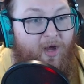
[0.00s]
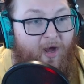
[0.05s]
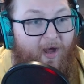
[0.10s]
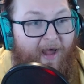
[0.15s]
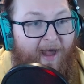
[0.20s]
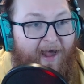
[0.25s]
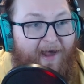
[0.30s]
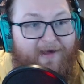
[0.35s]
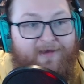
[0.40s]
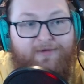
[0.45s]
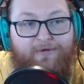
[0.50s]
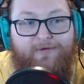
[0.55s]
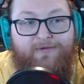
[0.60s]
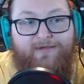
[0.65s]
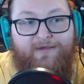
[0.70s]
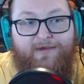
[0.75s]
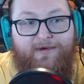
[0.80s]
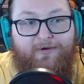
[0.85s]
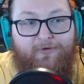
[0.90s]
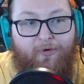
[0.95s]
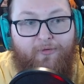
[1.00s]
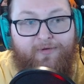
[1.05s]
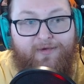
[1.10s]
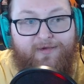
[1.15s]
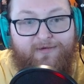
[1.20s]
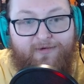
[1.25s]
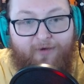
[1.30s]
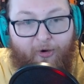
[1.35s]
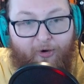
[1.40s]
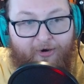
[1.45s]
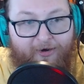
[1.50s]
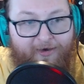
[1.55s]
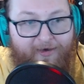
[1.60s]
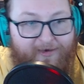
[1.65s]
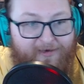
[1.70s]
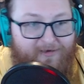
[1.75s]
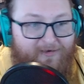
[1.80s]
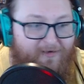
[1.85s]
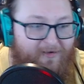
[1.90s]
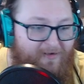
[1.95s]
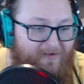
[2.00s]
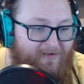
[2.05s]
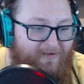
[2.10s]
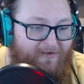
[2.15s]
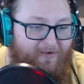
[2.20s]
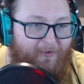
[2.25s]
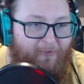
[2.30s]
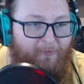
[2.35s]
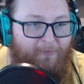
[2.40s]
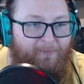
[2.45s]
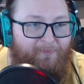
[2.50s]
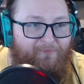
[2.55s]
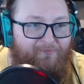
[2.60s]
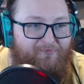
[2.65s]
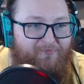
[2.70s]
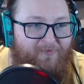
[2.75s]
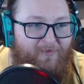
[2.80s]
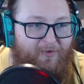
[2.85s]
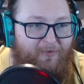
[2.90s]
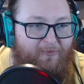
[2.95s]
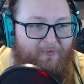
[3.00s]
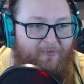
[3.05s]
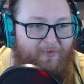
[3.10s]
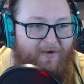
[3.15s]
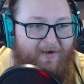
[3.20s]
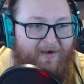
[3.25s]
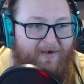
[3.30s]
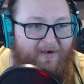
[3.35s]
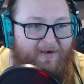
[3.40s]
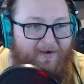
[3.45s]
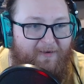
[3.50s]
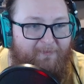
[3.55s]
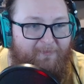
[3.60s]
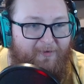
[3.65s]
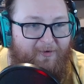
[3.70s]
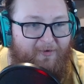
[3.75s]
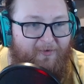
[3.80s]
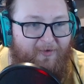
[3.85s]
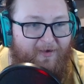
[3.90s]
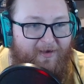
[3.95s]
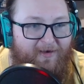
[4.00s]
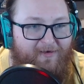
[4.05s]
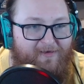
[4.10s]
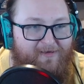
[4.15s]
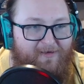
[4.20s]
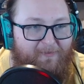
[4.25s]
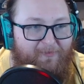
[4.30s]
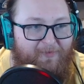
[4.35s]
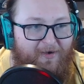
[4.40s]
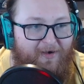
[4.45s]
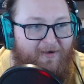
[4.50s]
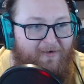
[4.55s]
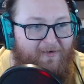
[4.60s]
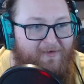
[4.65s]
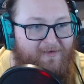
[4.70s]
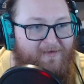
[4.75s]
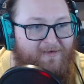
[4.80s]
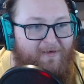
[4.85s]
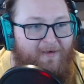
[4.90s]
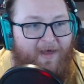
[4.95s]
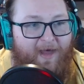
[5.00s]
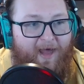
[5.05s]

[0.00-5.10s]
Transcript: Axel Synchro Stardust. Oh, we ended up clicking something else.